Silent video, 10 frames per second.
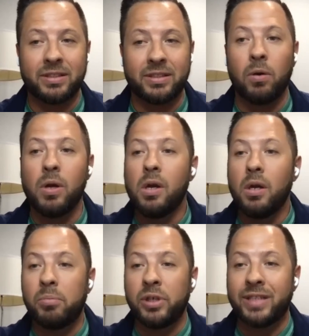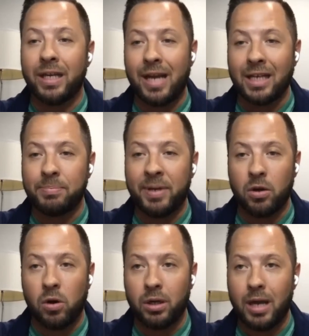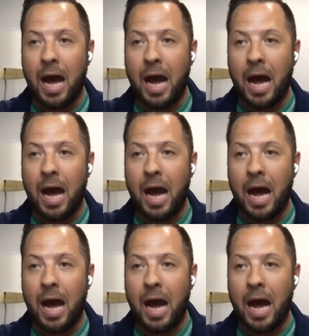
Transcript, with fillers: So appreciate you guys being on.